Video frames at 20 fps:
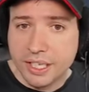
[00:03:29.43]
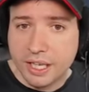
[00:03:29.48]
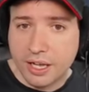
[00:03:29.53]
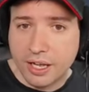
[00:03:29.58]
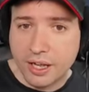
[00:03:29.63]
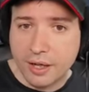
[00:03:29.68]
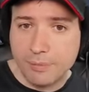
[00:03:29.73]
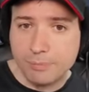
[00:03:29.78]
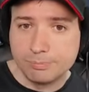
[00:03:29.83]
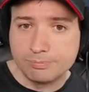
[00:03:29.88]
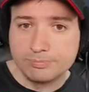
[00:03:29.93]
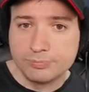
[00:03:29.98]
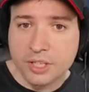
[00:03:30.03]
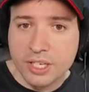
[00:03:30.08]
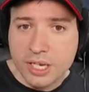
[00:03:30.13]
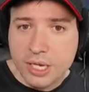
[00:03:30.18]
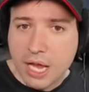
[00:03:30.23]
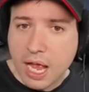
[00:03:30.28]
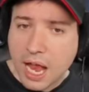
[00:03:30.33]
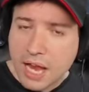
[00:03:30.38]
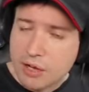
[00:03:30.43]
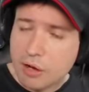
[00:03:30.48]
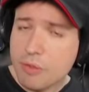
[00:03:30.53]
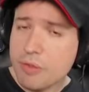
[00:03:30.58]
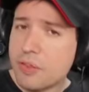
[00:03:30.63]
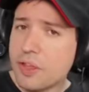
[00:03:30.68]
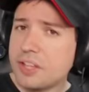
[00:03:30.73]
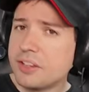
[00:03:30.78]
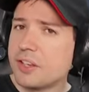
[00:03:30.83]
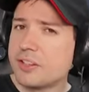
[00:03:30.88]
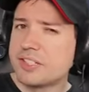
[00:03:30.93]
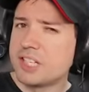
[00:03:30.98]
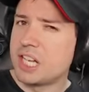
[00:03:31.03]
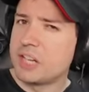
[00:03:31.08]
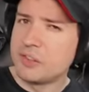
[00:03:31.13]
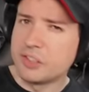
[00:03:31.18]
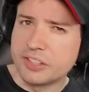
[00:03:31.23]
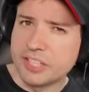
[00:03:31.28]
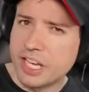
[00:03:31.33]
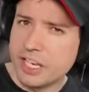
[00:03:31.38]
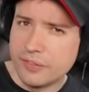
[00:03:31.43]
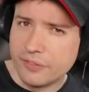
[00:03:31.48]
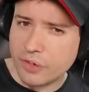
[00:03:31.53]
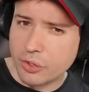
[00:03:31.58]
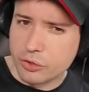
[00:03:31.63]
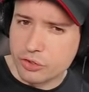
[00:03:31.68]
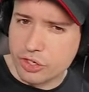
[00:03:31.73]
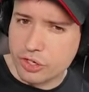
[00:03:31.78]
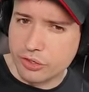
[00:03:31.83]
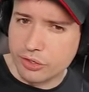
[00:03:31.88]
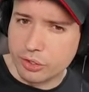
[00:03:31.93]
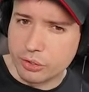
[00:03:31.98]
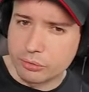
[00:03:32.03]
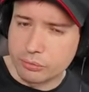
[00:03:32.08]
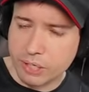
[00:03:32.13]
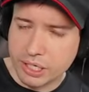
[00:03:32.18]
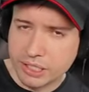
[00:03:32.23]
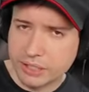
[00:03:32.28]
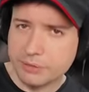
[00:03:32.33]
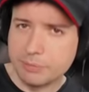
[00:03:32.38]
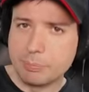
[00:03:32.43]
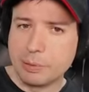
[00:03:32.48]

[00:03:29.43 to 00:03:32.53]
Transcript: Um, I don't think there's a level 10 version though, right?